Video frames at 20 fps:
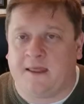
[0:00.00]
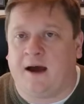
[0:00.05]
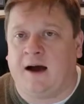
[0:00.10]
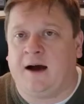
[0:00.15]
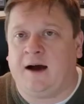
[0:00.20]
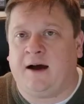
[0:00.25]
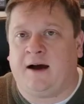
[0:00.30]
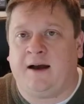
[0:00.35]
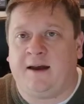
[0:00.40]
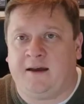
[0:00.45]

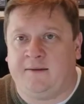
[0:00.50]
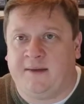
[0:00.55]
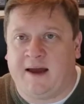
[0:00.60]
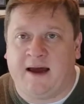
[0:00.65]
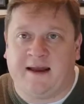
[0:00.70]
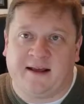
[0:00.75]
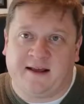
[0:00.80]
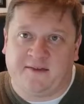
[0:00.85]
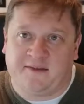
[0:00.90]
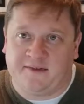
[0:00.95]
I am
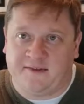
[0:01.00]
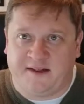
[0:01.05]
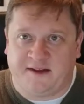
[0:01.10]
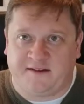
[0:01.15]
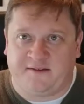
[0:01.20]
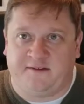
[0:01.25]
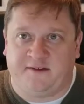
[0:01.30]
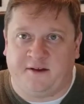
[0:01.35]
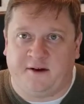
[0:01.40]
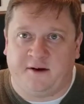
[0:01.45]
adding
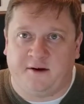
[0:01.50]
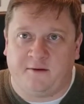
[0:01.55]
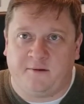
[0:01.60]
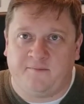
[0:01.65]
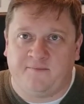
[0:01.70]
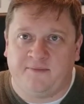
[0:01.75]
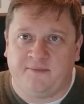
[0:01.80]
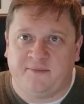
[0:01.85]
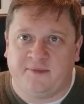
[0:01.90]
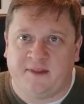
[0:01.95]
this,
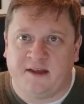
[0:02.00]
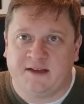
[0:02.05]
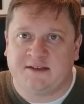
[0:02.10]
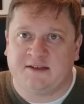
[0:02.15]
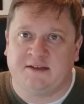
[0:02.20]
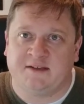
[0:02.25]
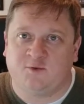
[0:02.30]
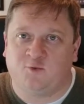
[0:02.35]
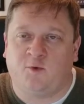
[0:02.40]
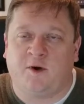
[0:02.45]
though.
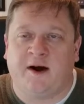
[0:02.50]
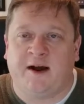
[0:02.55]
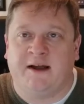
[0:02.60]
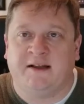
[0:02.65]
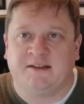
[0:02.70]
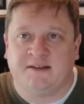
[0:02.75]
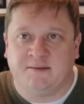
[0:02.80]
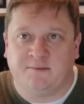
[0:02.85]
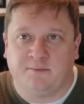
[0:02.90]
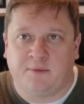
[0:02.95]
This is why
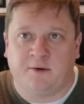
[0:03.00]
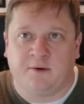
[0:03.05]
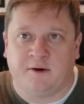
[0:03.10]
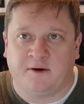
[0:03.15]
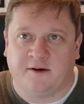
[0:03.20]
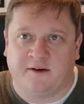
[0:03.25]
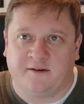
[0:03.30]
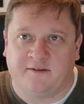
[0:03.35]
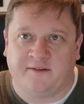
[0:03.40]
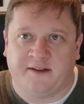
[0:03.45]
it's
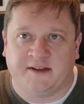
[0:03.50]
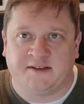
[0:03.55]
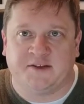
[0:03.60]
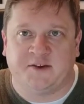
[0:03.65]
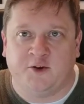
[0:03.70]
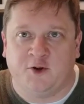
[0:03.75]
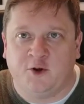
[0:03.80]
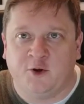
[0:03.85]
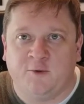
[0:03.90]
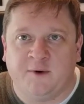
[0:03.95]
important. This
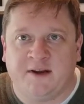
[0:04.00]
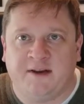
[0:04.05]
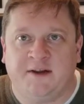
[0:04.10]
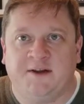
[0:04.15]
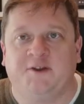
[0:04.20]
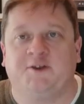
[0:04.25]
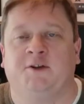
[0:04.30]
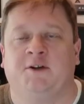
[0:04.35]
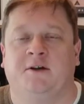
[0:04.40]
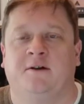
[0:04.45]
new
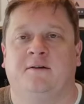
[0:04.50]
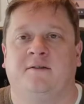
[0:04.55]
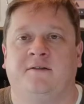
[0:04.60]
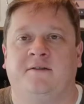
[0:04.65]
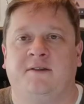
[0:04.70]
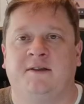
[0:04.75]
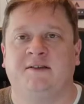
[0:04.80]
edition.